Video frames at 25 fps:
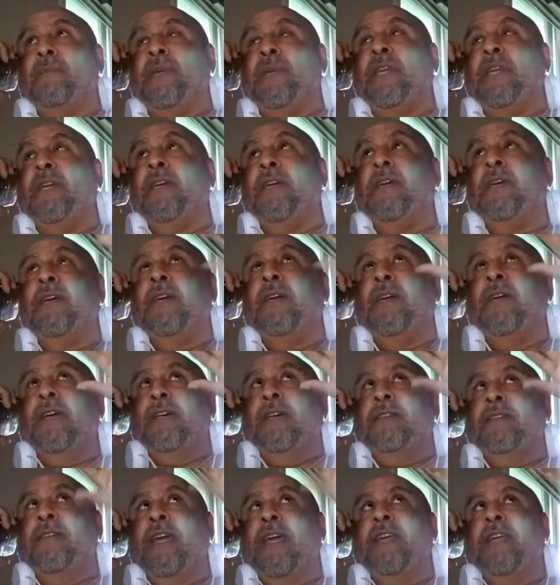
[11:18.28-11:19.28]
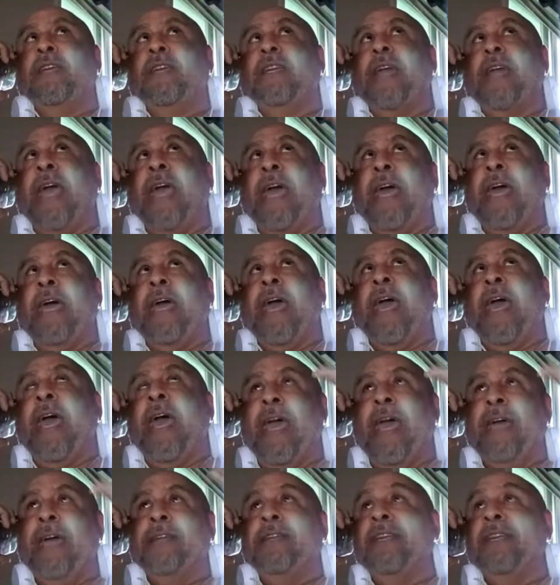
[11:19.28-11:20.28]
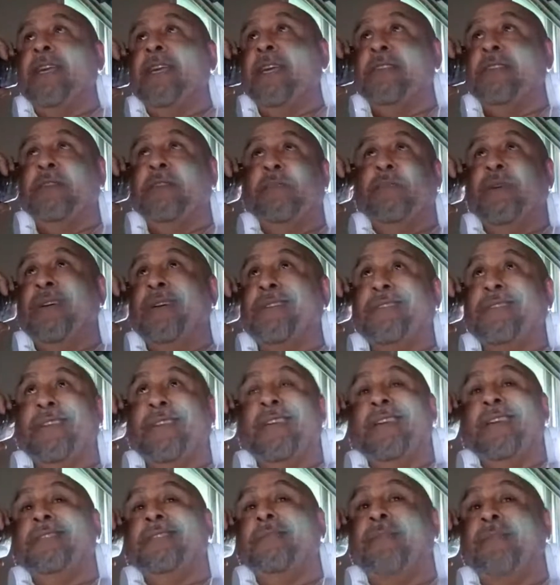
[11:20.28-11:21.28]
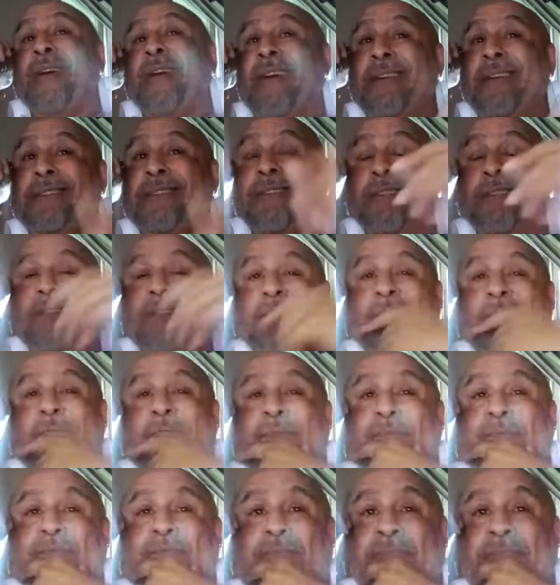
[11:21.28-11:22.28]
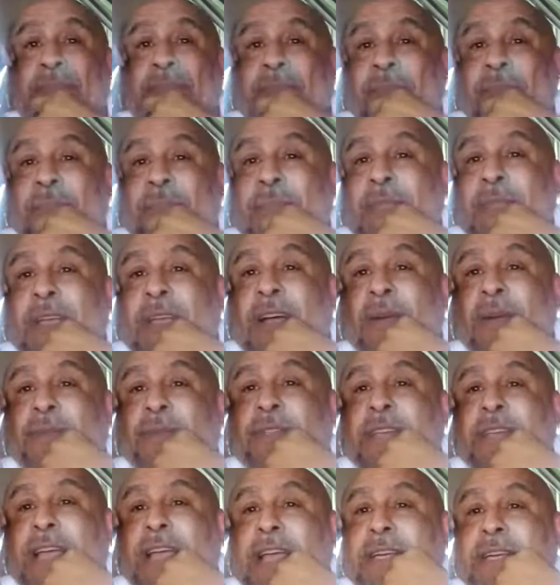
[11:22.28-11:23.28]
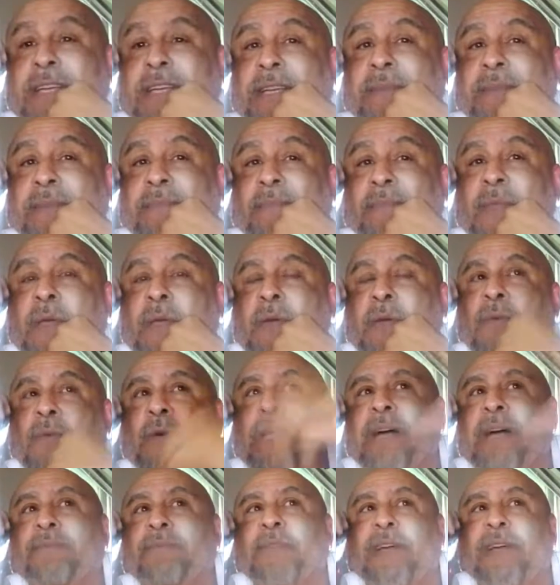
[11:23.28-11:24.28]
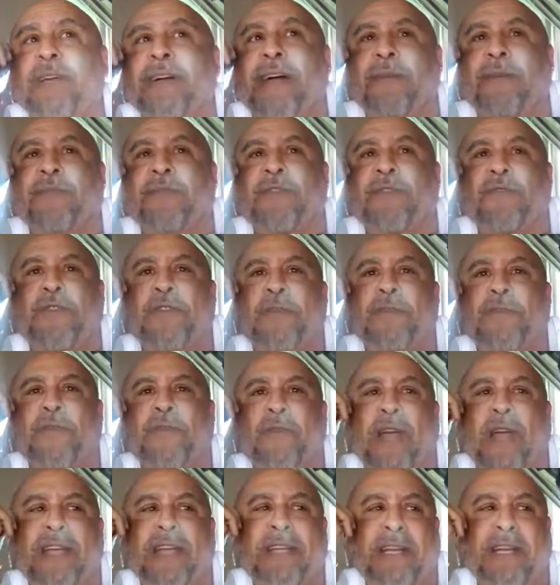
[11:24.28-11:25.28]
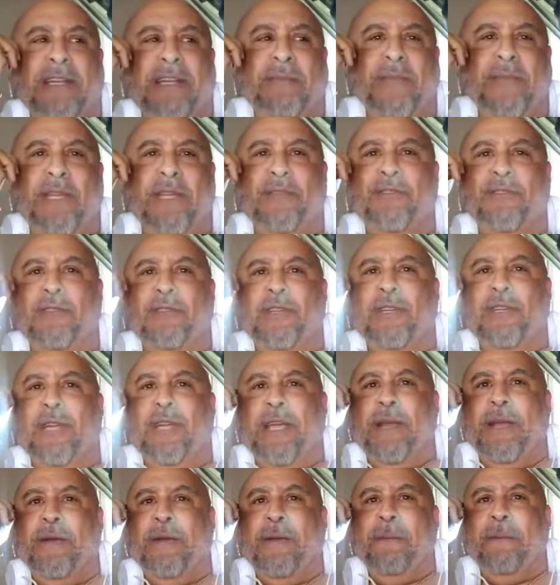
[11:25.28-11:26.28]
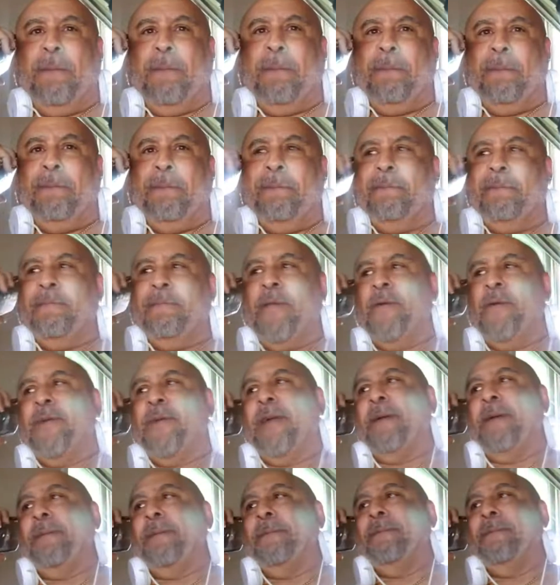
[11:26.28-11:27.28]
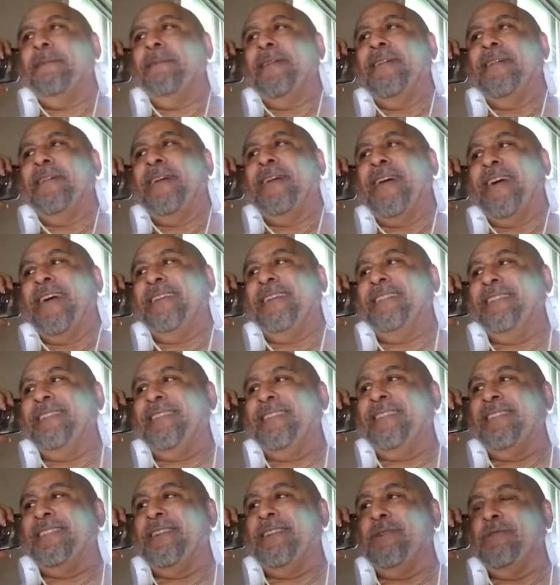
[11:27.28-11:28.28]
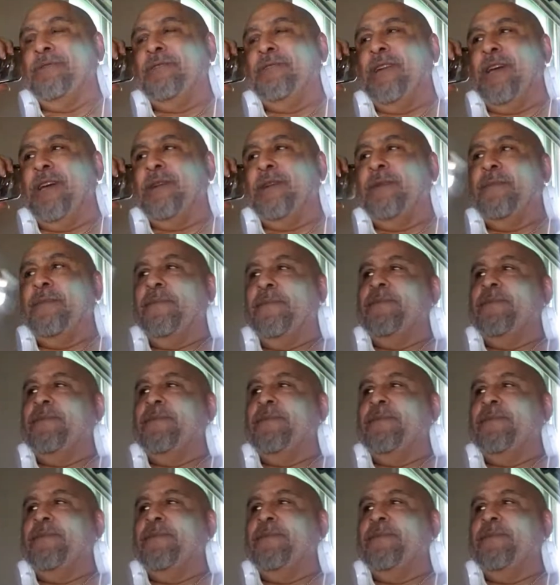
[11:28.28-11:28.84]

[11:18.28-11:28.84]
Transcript: in, they can add the catching punts and catching passes. So outstanding. Well, I'm streaming right now. Let me hit you a little later. Okay. All right. Talk to you later.